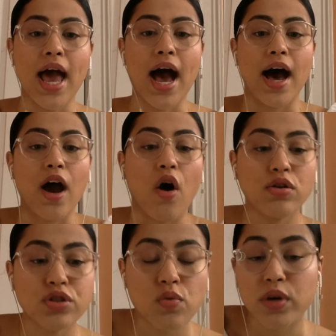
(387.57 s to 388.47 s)
I
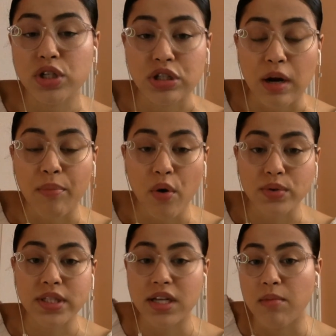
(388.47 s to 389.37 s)
also want to start
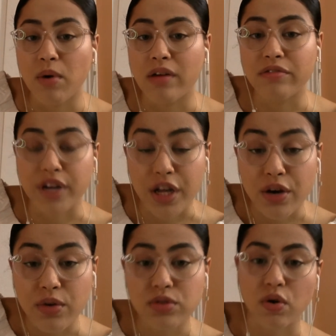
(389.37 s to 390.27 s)
posting more
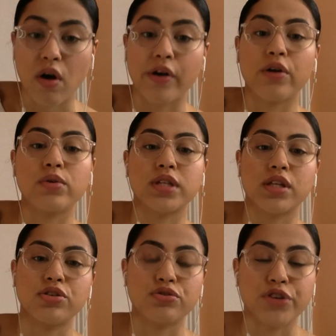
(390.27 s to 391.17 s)
videos or articles on the
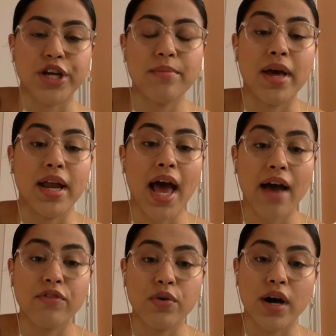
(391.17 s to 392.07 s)
stream and
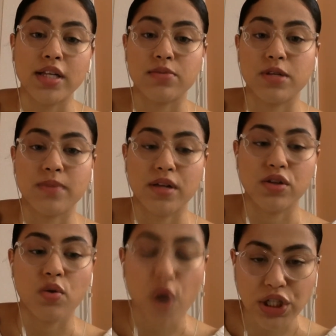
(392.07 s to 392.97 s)
have you guys respond to
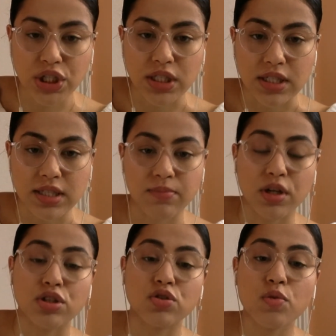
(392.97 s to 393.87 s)
questions. But
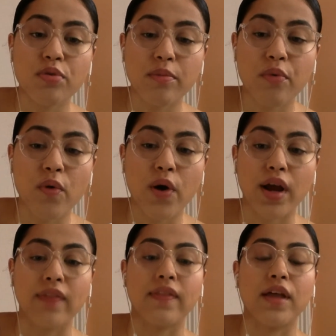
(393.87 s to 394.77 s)
it's super
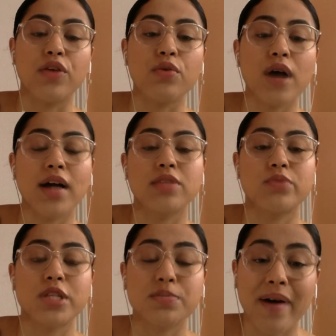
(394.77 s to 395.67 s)
important that you guys
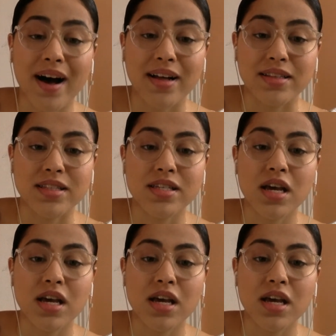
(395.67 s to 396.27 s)
respond.